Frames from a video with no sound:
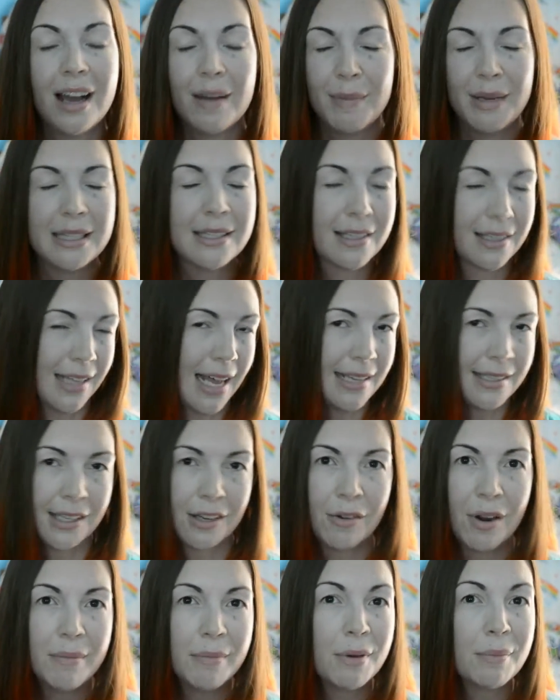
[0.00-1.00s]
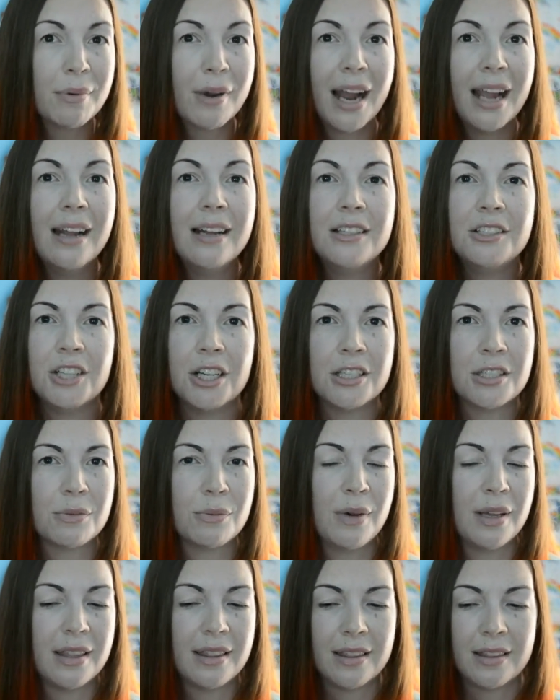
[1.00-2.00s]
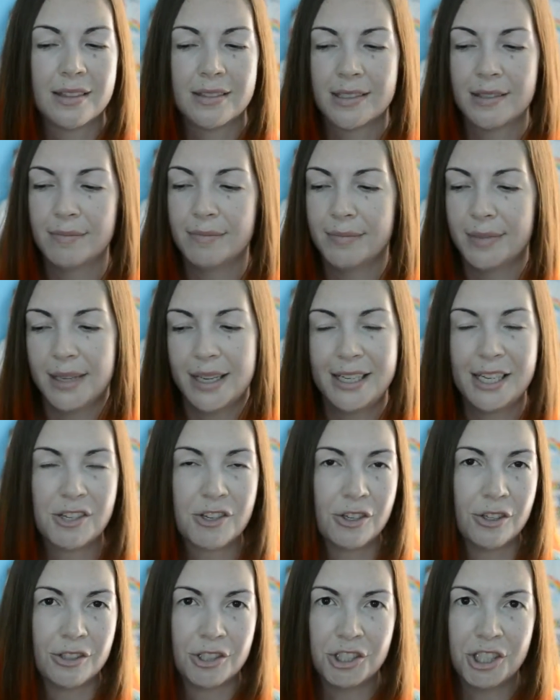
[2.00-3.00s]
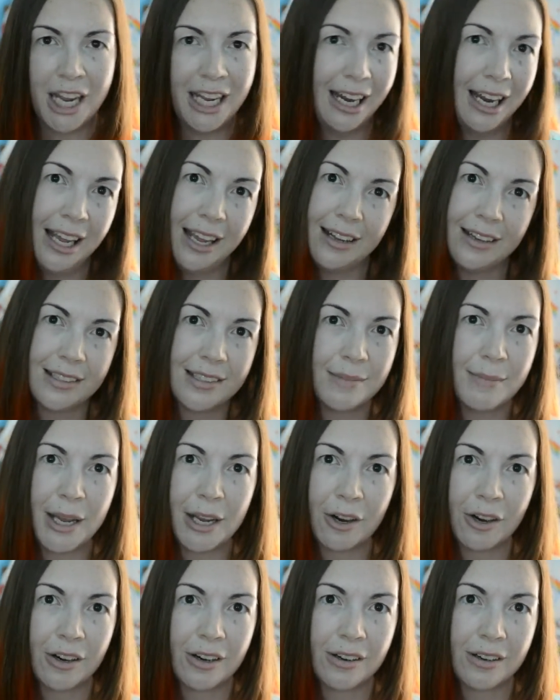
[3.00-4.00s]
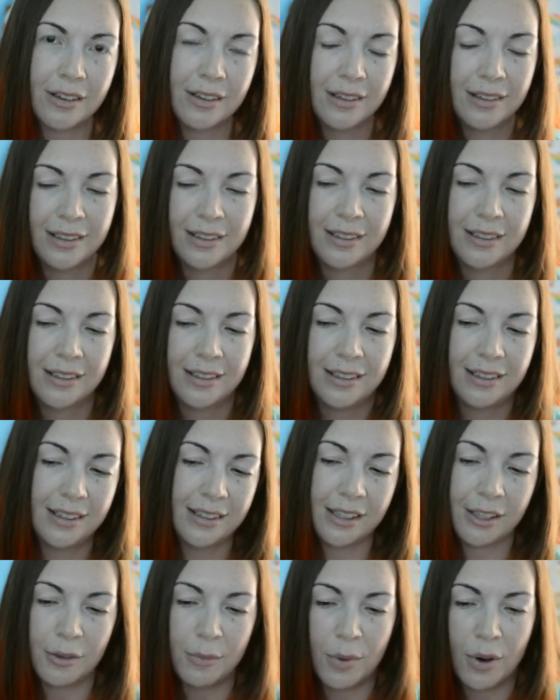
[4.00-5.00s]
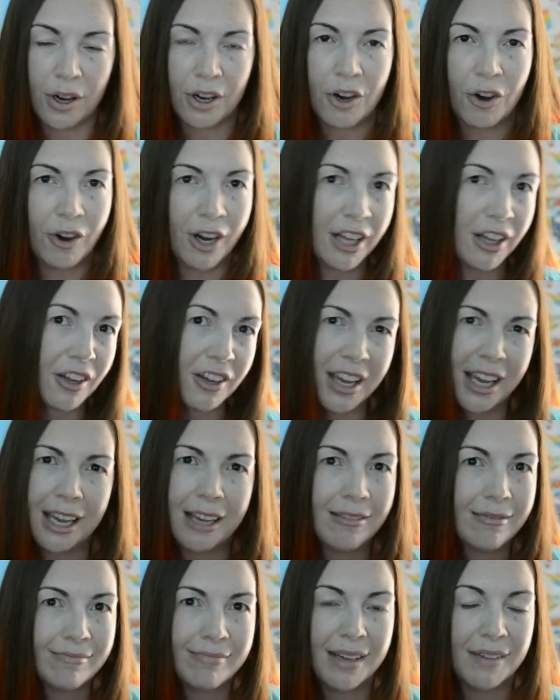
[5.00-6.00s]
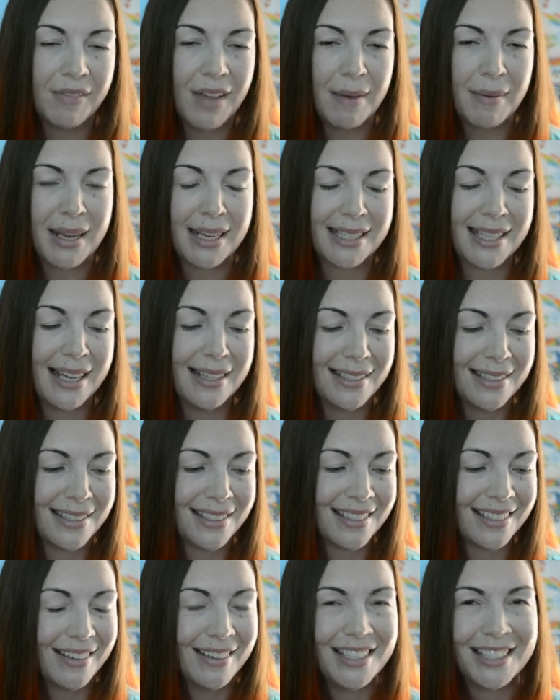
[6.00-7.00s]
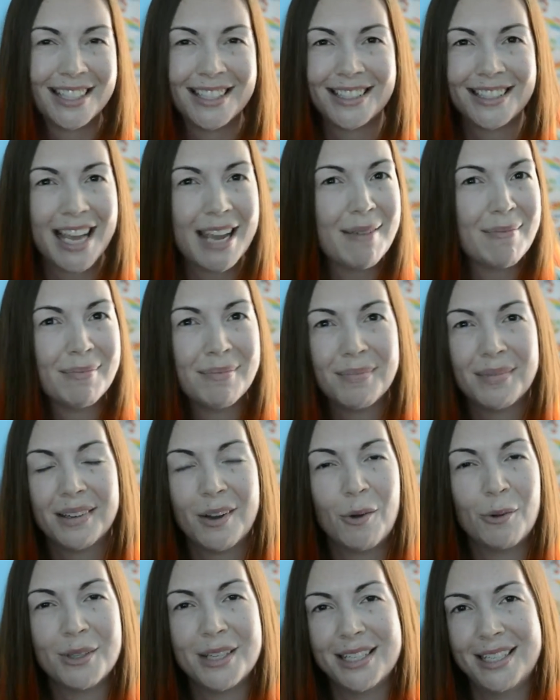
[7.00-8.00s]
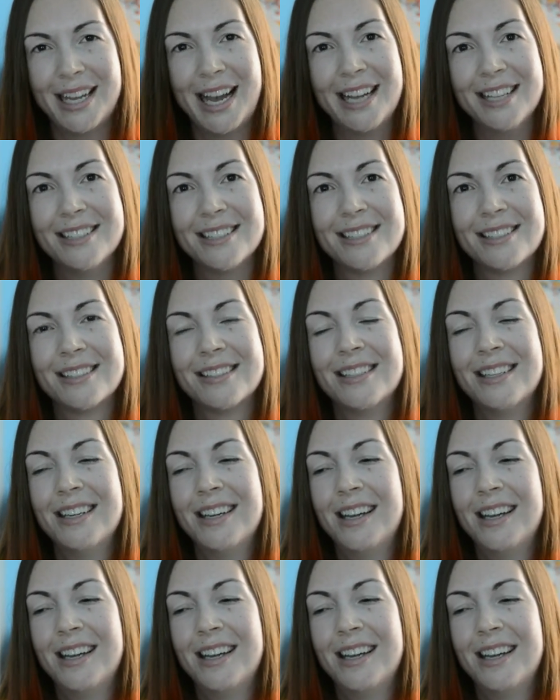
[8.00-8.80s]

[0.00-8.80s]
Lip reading: I mean, it's classic Rainbow Brite, just with some additional shading to make her a little more current looking, if that makes sense. It's the same old designs,